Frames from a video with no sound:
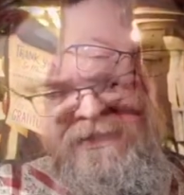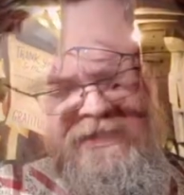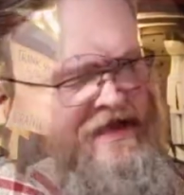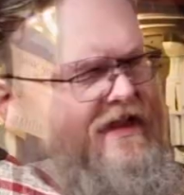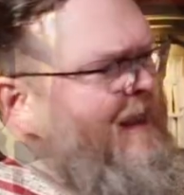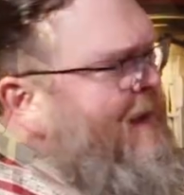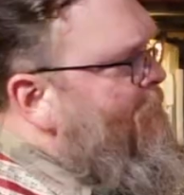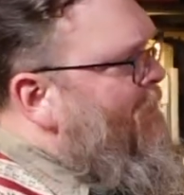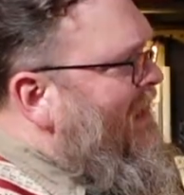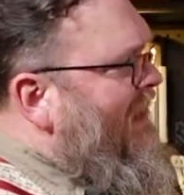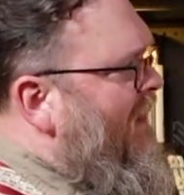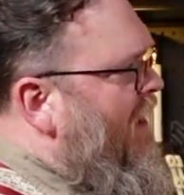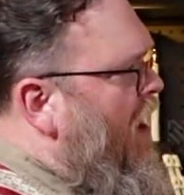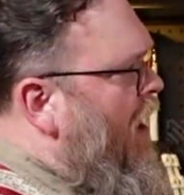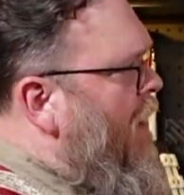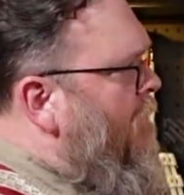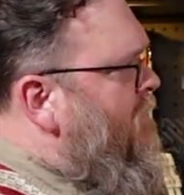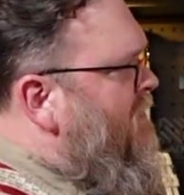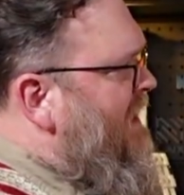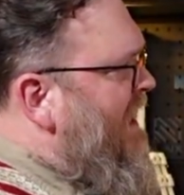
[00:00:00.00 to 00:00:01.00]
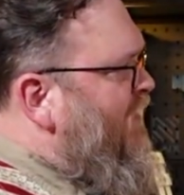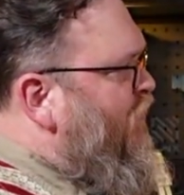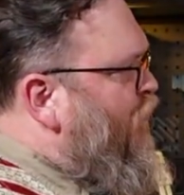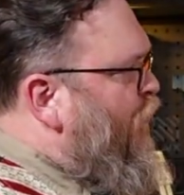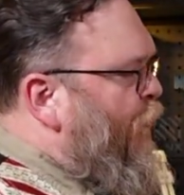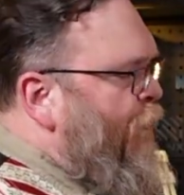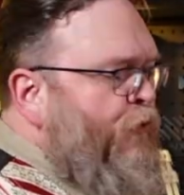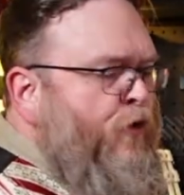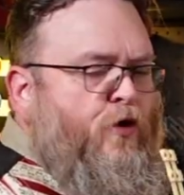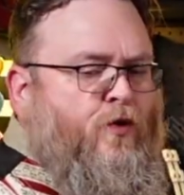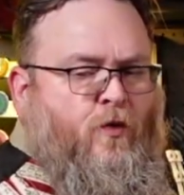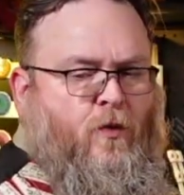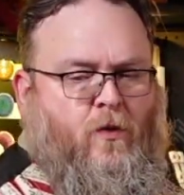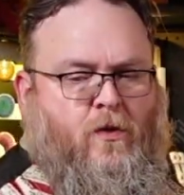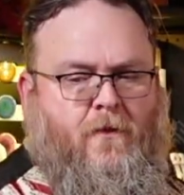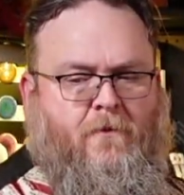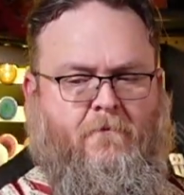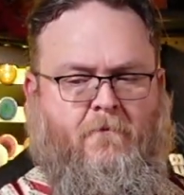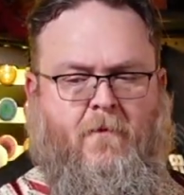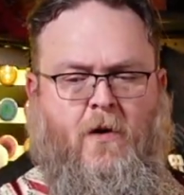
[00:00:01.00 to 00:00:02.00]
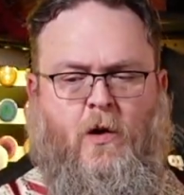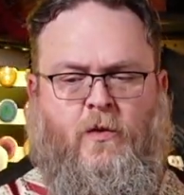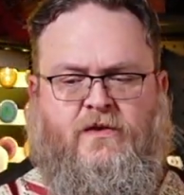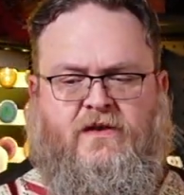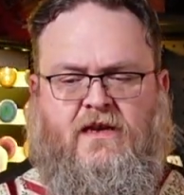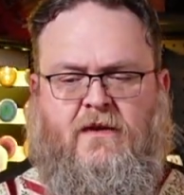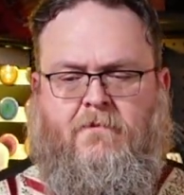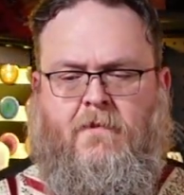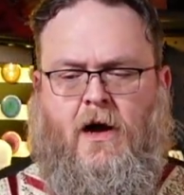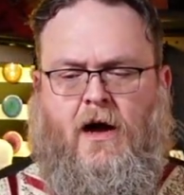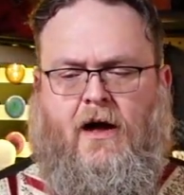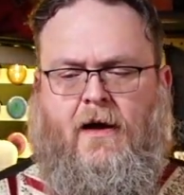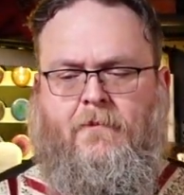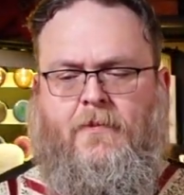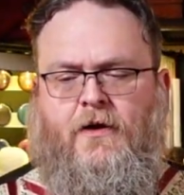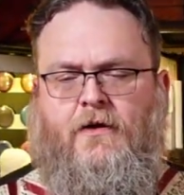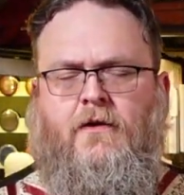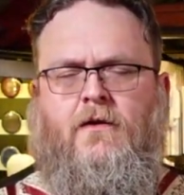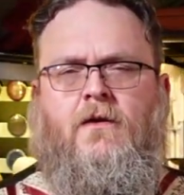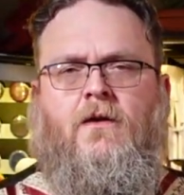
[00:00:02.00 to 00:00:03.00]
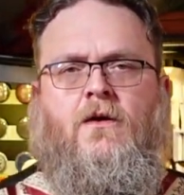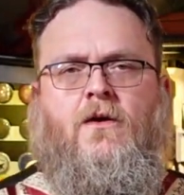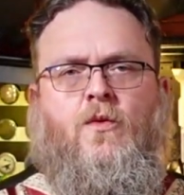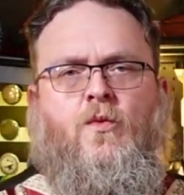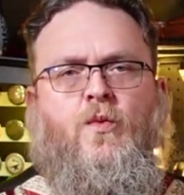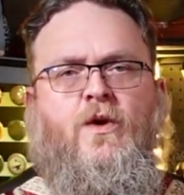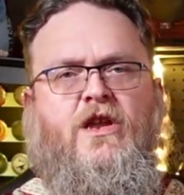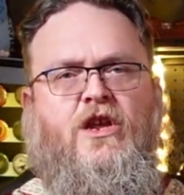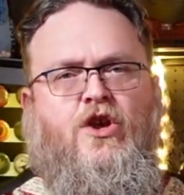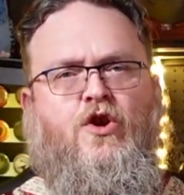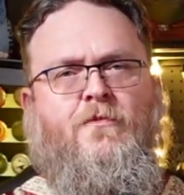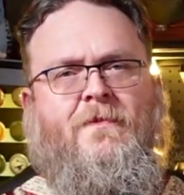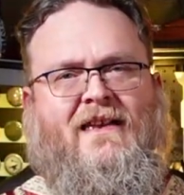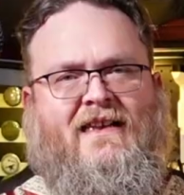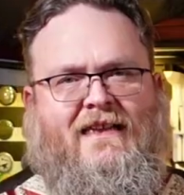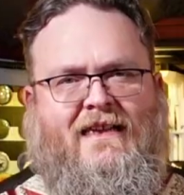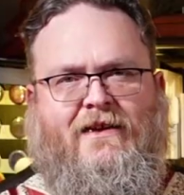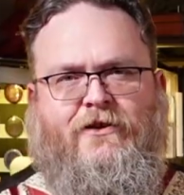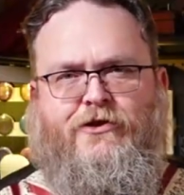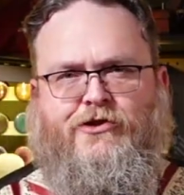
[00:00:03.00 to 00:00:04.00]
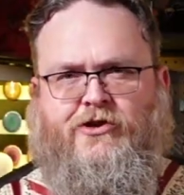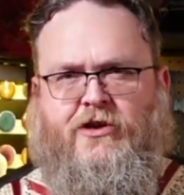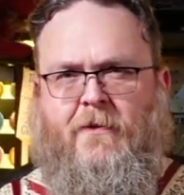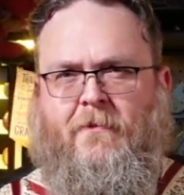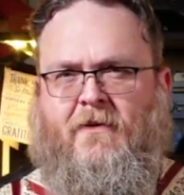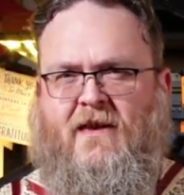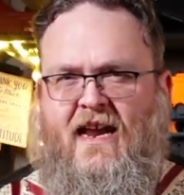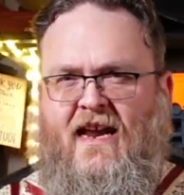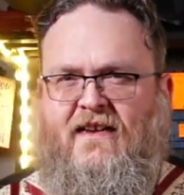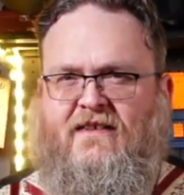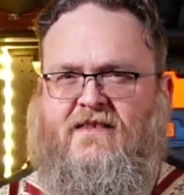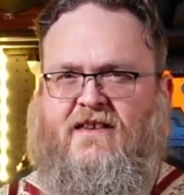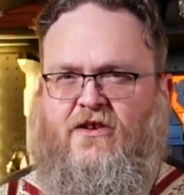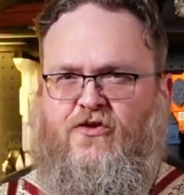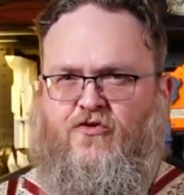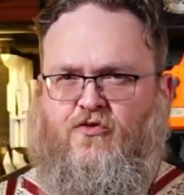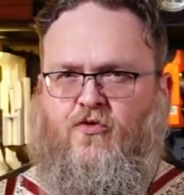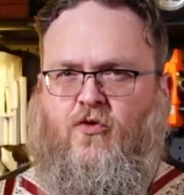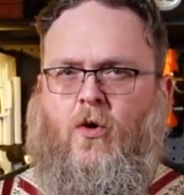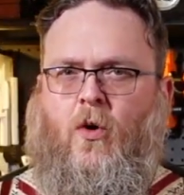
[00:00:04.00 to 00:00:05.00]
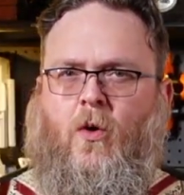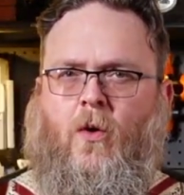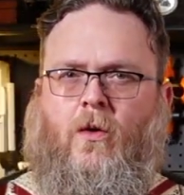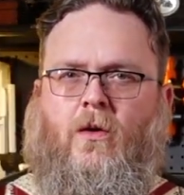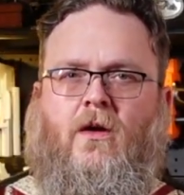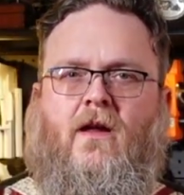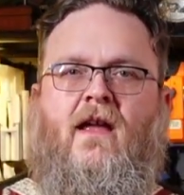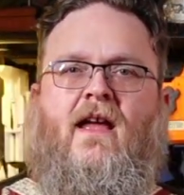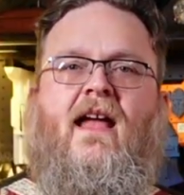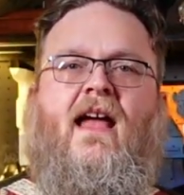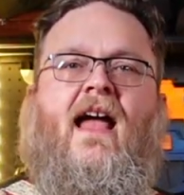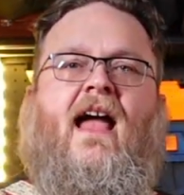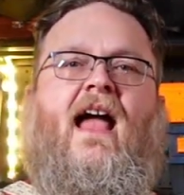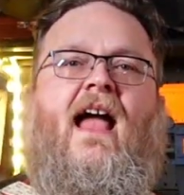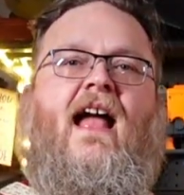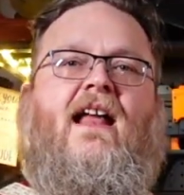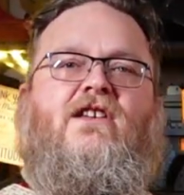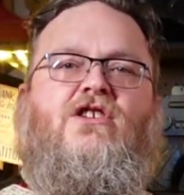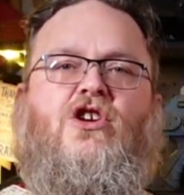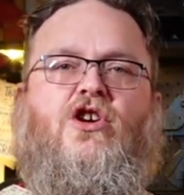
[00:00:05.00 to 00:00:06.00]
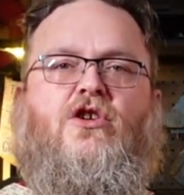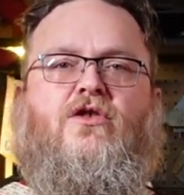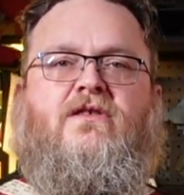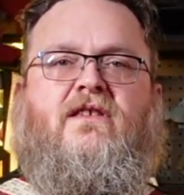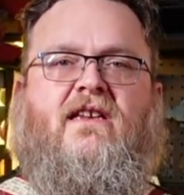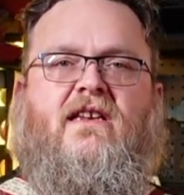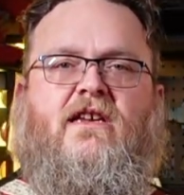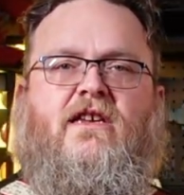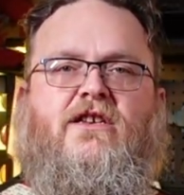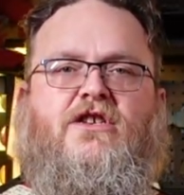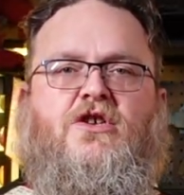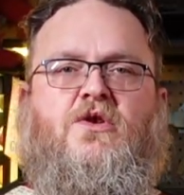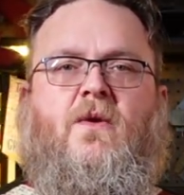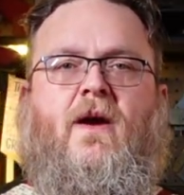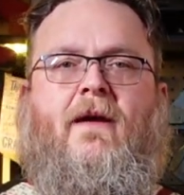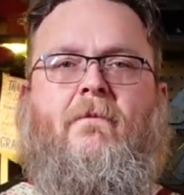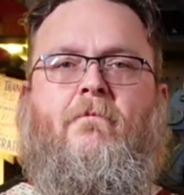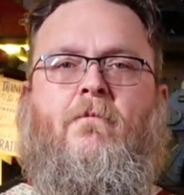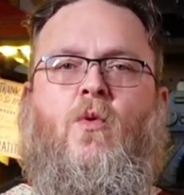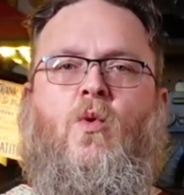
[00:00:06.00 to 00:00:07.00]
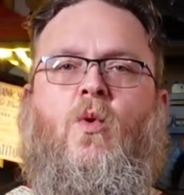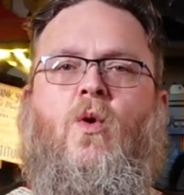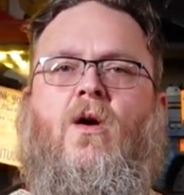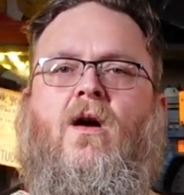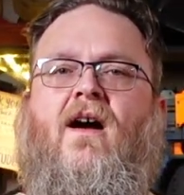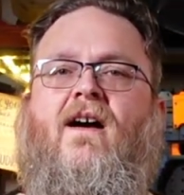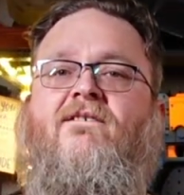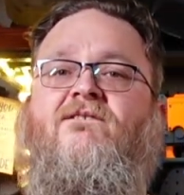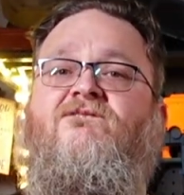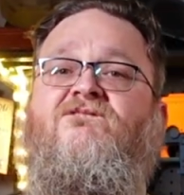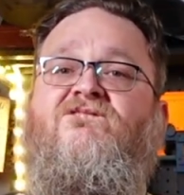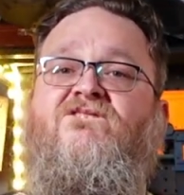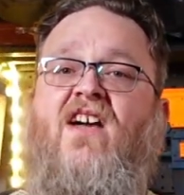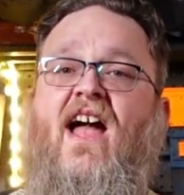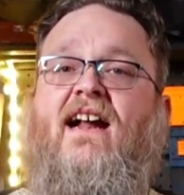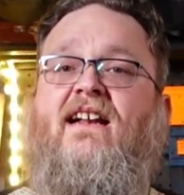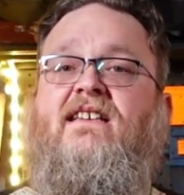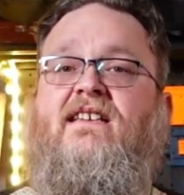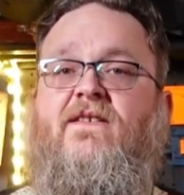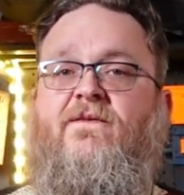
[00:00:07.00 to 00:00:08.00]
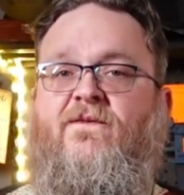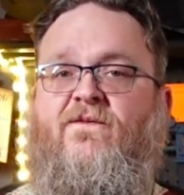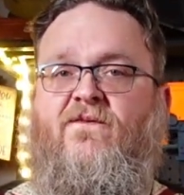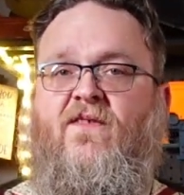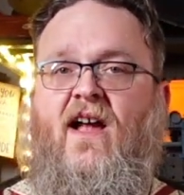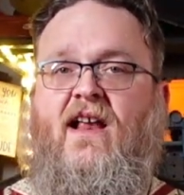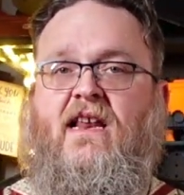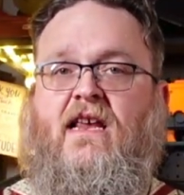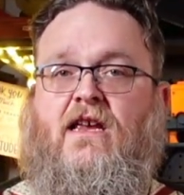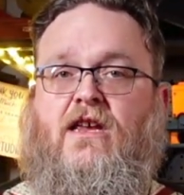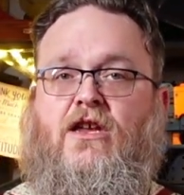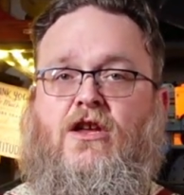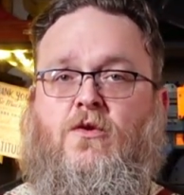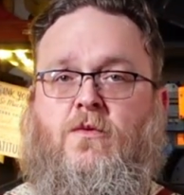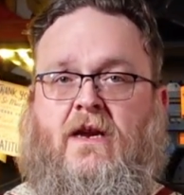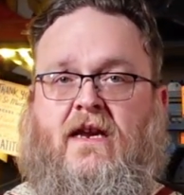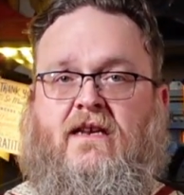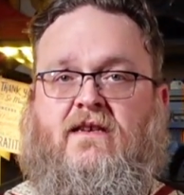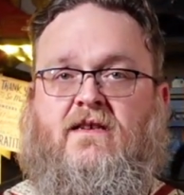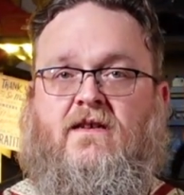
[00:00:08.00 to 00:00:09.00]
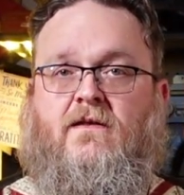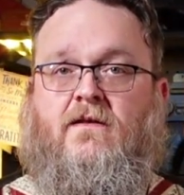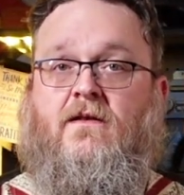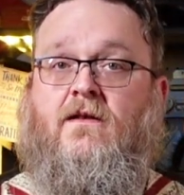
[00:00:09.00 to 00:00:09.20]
It becomes a true Mosey mob when human leadership takes control and turns it into a more effective fighting unit,